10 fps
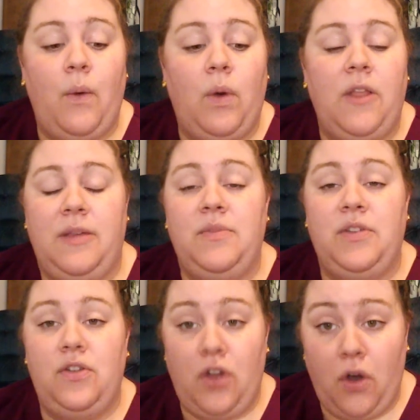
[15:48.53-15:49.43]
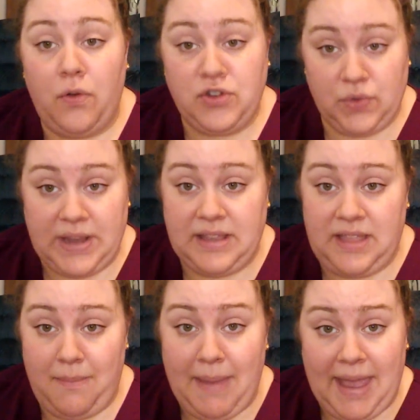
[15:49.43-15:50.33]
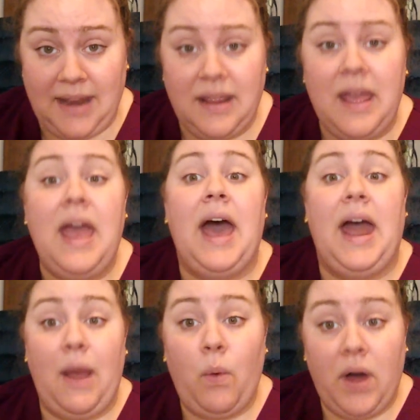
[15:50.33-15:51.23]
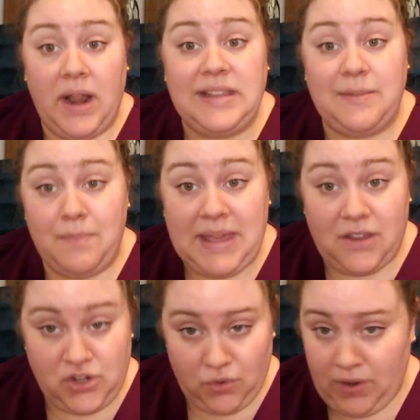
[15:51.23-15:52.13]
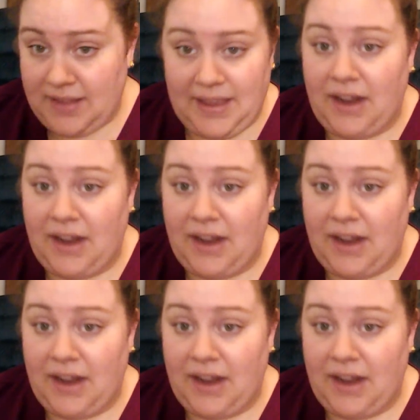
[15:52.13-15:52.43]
I want them to know the choice that they made, and I want it to be a choice.